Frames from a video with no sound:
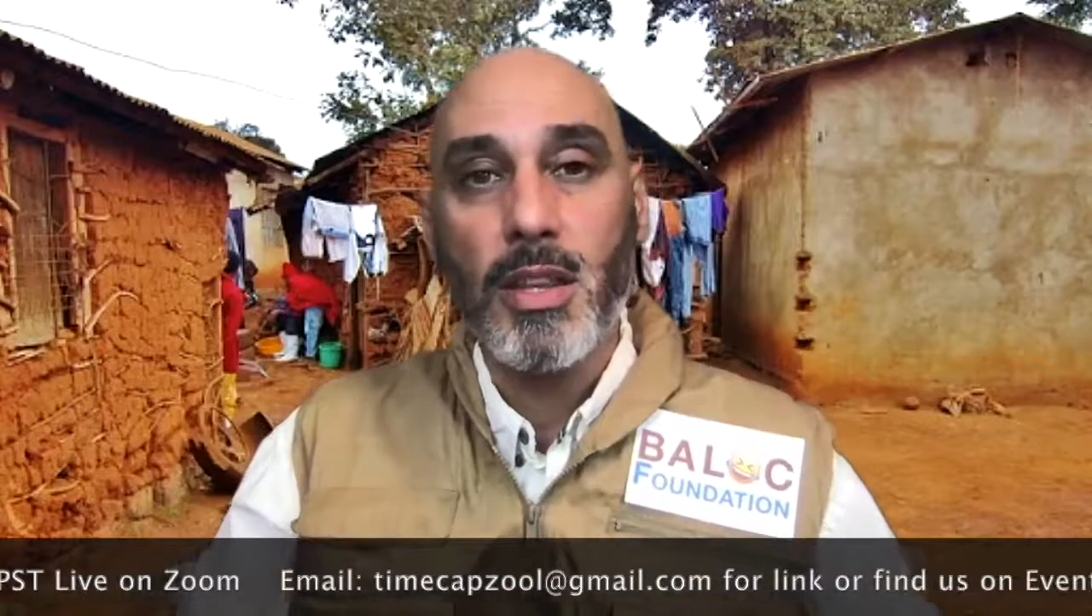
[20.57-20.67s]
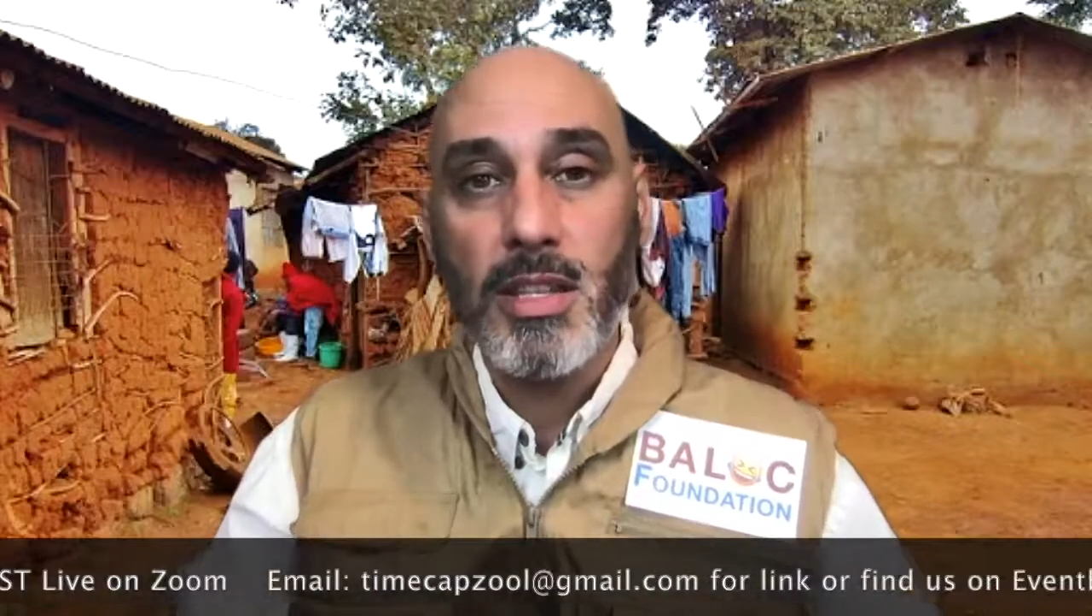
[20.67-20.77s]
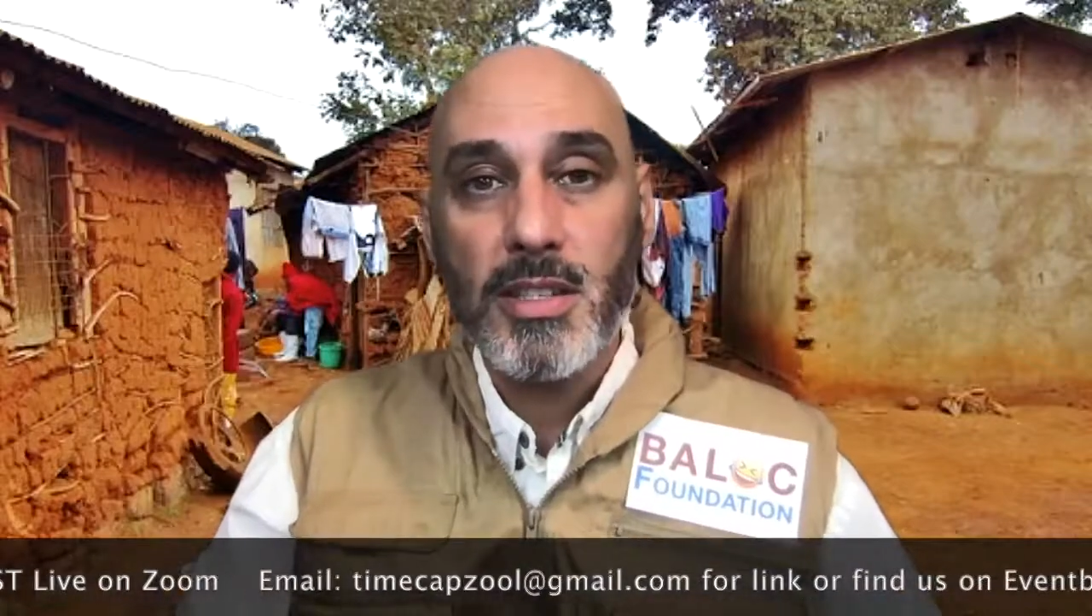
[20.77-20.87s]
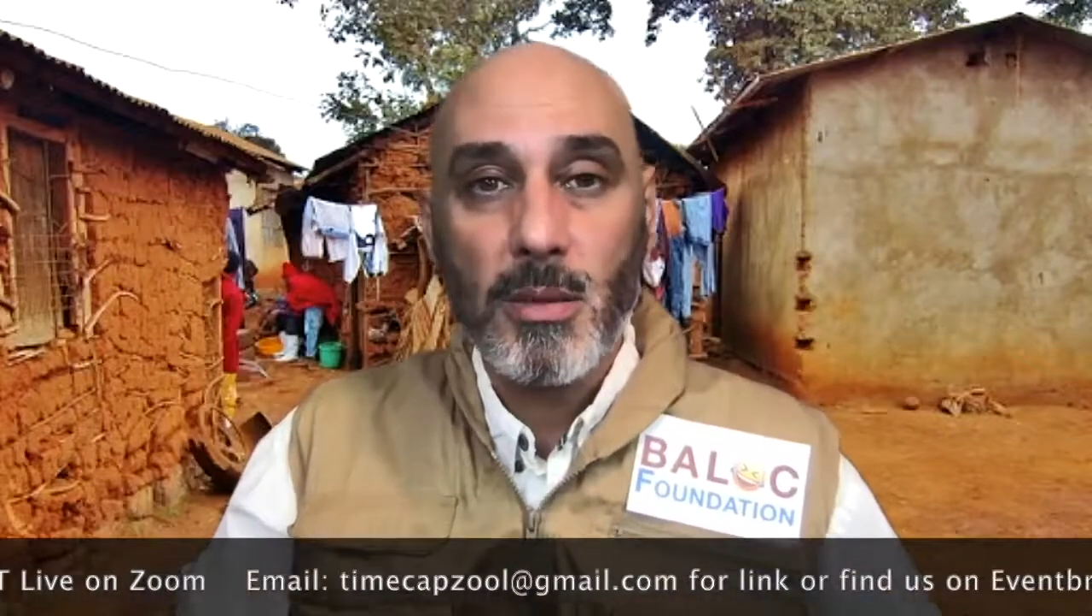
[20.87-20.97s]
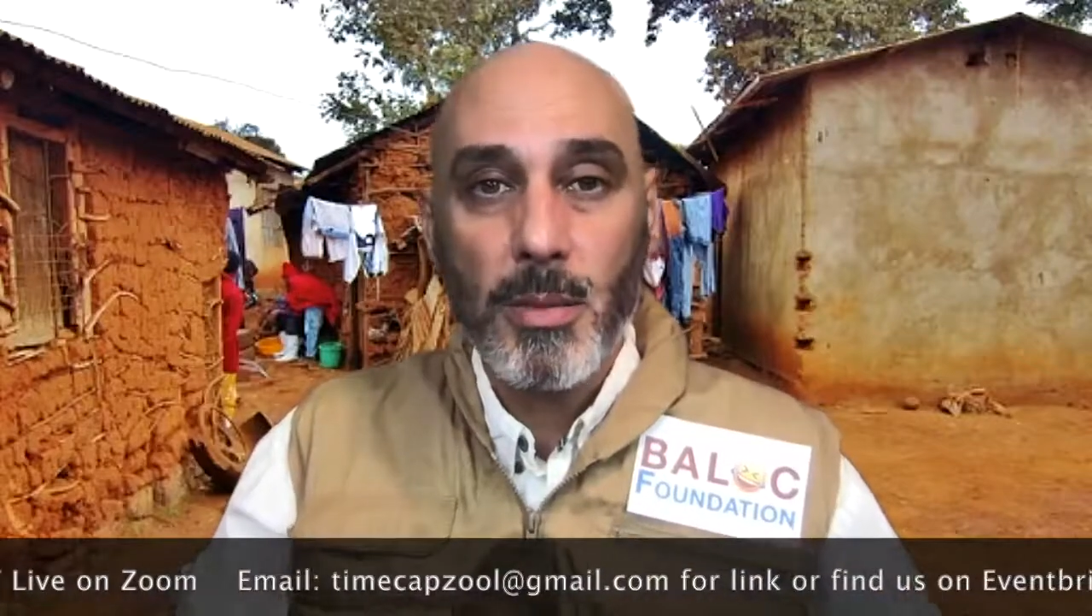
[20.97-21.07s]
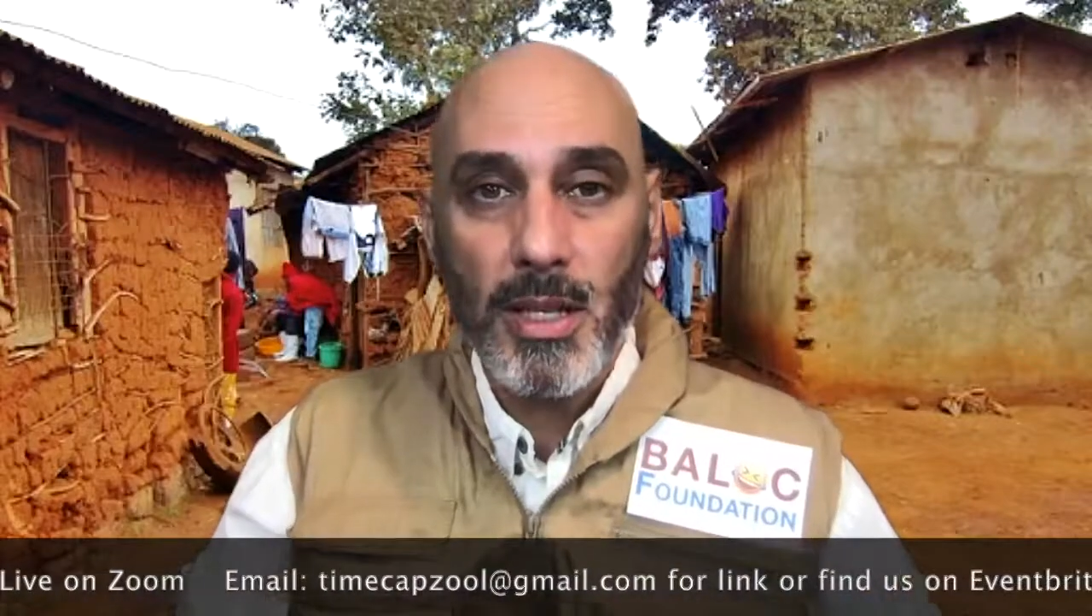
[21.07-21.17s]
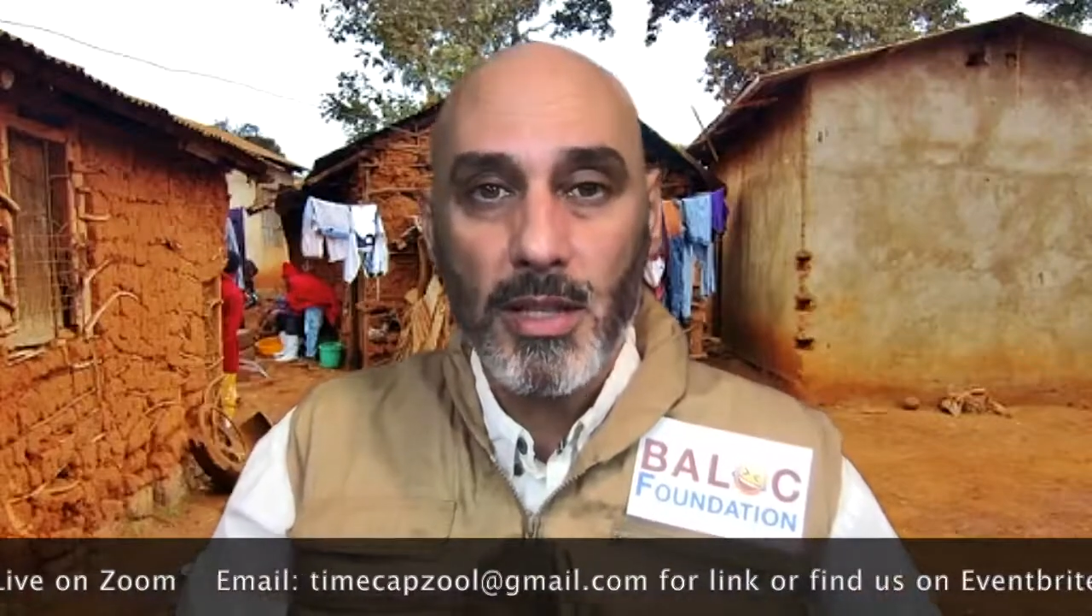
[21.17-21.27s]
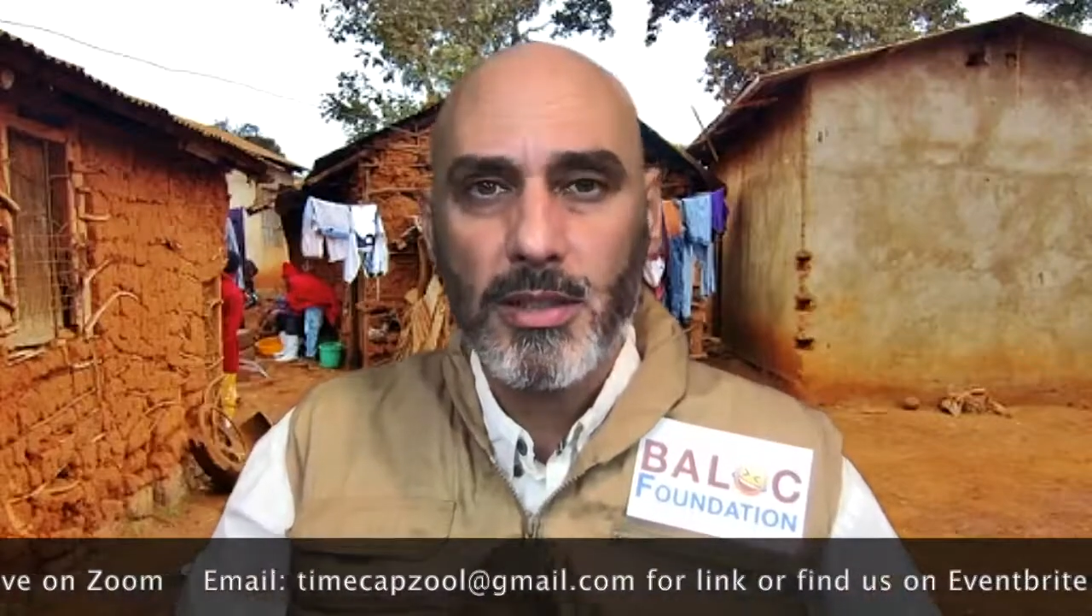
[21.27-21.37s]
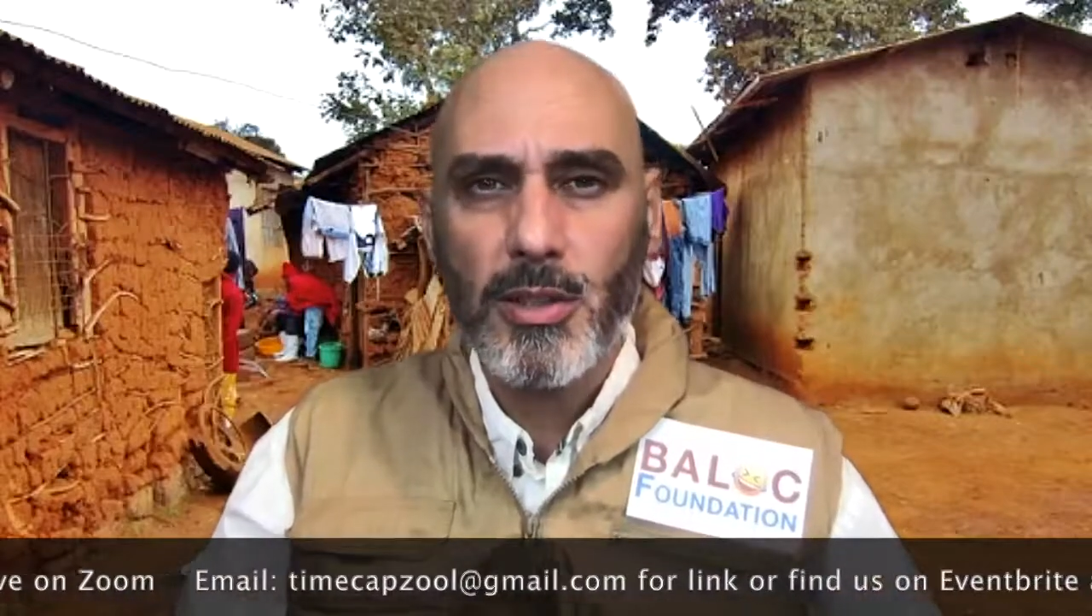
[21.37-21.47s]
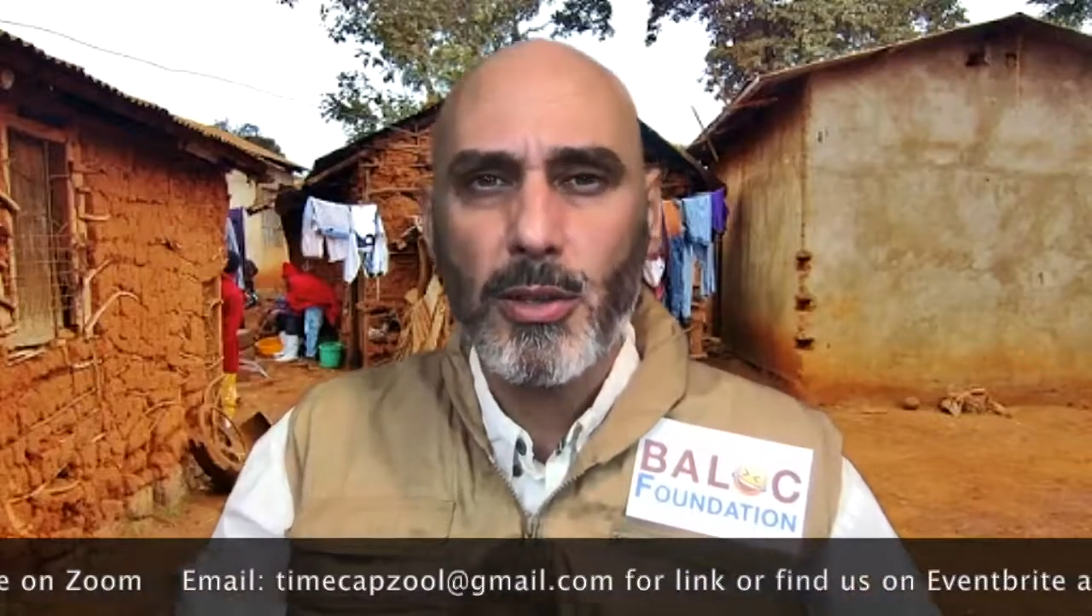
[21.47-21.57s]
These
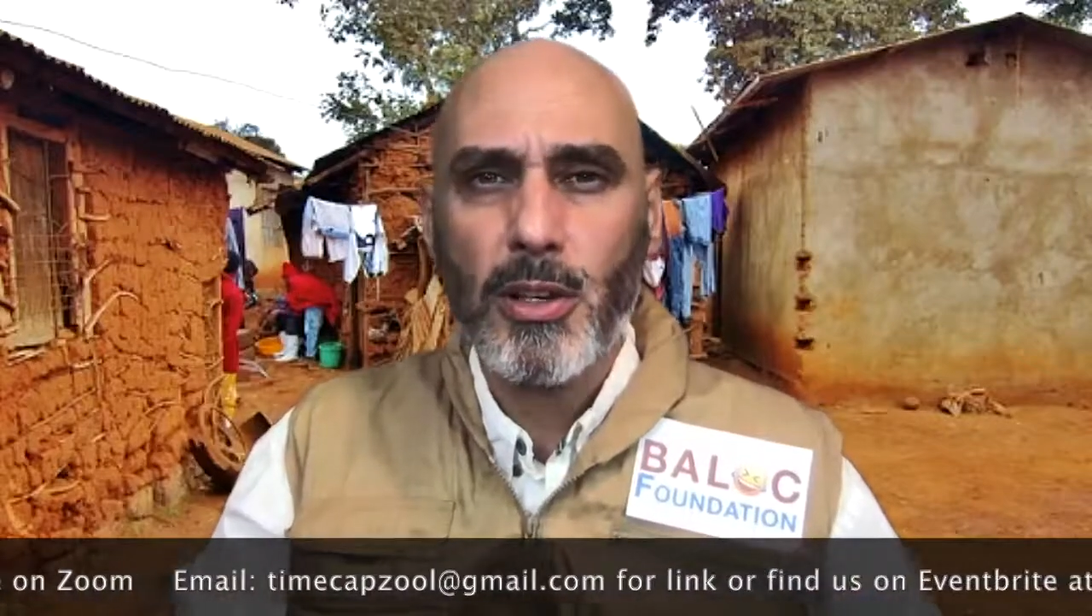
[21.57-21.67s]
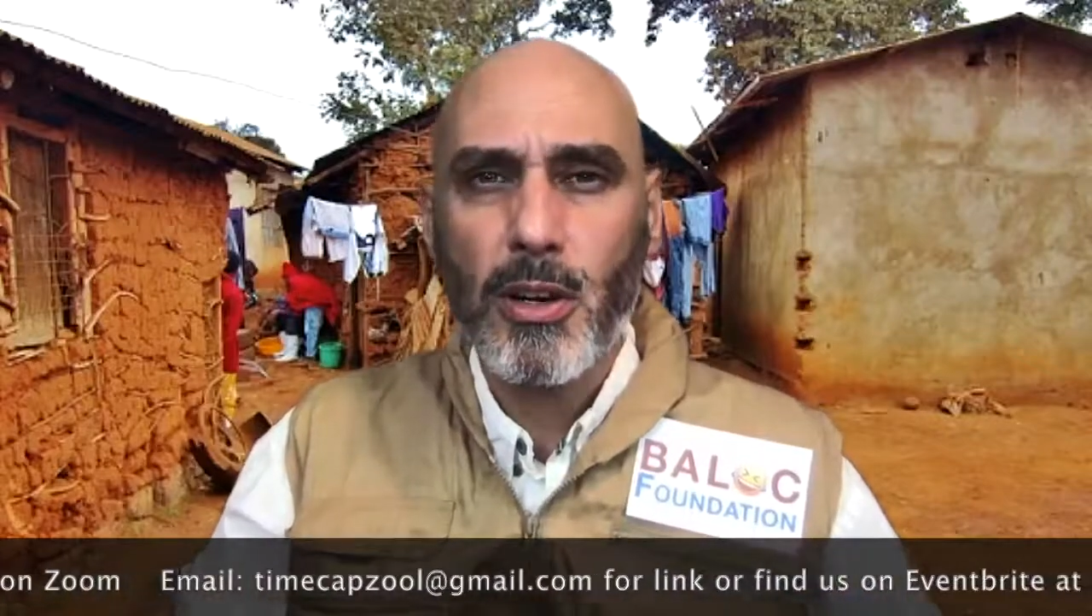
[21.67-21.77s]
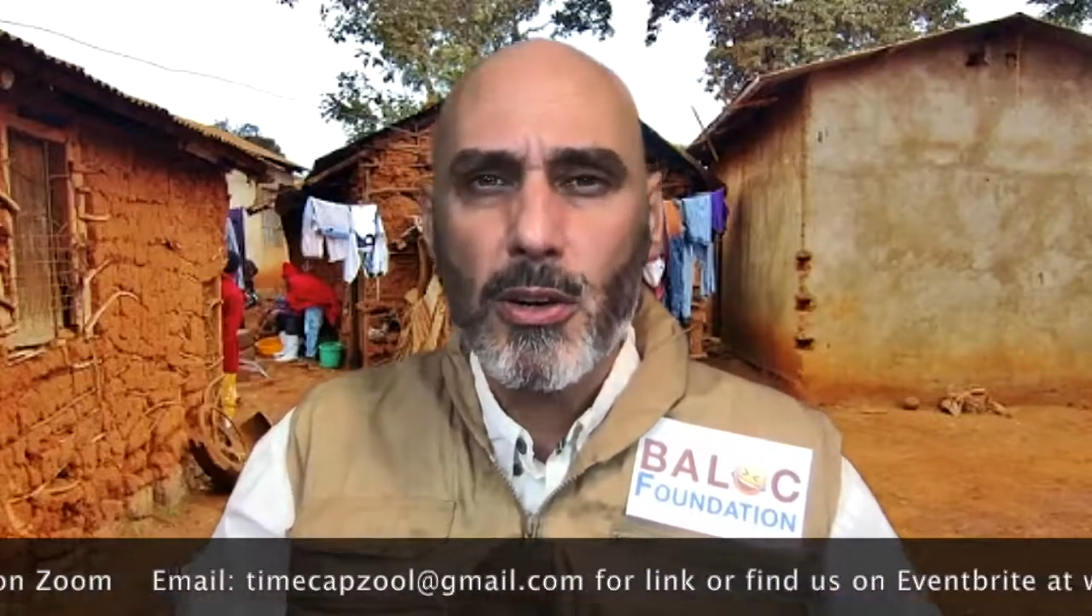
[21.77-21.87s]
comedians are in